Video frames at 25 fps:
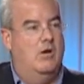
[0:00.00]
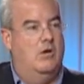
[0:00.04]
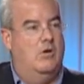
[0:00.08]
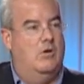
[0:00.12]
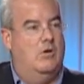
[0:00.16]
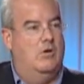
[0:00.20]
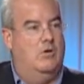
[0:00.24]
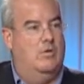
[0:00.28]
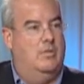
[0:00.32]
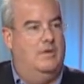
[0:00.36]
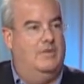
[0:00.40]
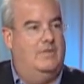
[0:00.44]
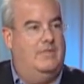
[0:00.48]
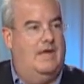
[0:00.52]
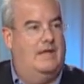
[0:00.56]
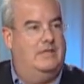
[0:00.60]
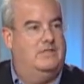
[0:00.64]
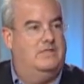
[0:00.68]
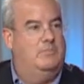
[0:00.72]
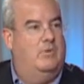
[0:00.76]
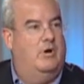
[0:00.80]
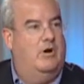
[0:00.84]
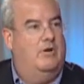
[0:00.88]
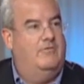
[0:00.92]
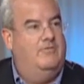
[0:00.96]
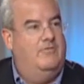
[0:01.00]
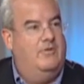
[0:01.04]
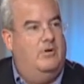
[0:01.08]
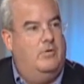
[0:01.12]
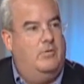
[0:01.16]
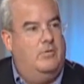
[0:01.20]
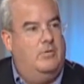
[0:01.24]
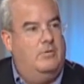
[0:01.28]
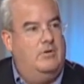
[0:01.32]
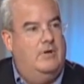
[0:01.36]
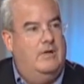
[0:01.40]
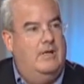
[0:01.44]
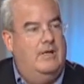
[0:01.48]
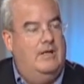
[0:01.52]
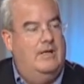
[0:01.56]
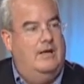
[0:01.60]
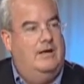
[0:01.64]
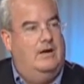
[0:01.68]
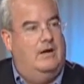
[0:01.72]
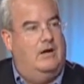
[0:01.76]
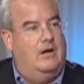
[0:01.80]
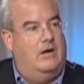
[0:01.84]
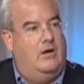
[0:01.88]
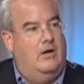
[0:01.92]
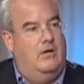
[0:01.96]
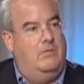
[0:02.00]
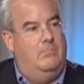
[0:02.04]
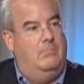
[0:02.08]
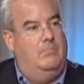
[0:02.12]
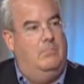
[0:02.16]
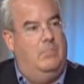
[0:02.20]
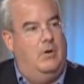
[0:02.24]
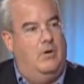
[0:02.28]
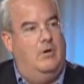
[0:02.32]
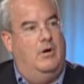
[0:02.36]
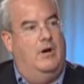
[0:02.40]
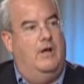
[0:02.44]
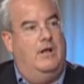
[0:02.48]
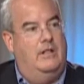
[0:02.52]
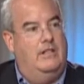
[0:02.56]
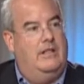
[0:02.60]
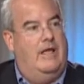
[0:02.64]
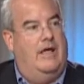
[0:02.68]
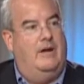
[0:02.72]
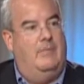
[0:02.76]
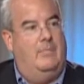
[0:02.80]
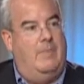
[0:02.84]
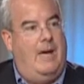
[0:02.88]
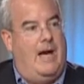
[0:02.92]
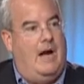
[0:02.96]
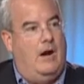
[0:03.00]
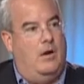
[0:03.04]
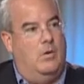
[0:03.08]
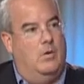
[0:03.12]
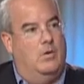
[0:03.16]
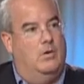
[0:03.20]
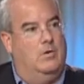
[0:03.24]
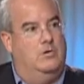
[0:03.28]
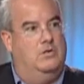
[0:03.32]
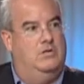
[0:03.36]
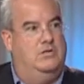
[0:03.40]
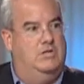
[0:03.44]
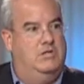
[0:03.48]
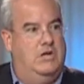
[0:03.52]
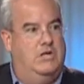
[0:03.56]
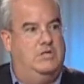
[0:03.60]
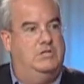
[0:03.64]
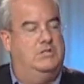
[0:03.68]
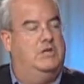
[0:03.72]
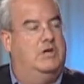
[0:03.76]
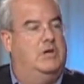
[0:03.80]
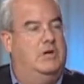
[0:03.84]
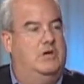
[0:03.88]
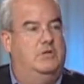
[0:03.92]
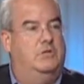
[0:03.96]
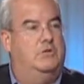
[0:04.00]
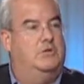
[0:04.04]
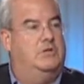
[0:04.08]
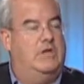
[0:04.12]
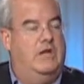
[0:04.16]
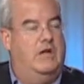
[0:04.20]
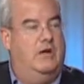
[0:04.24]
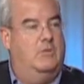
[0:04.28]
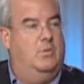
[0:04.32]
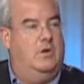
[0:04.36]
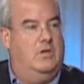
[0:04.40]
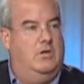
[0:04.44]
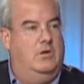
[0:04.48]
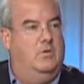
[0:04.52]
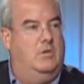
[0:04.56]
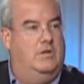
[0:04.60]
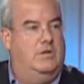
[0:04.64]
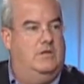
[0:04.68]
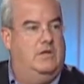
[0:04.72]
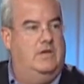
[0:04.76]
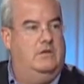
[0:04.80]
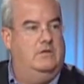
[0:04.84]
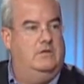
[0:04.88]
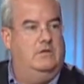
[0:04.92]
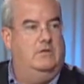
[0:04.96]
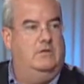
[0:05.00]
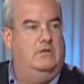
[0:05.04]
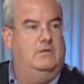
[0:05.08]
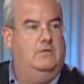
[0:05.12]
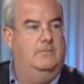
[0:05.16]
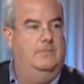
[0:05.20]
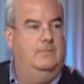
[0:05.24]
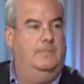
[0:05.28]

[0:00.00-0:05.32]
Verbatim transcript: or with that smartphone aren't burning a lot of power just to understand what you intend to do.